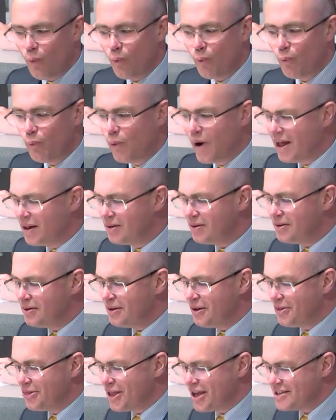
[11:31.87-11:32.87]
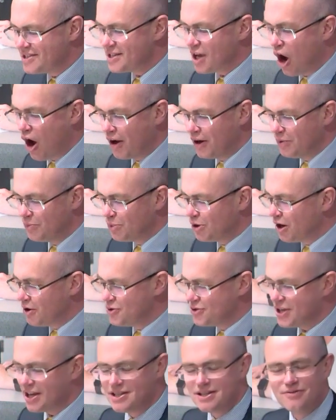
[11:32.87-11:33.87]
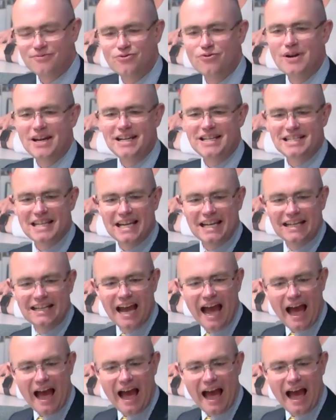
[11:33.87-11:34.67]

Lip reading: will this kind of process of reading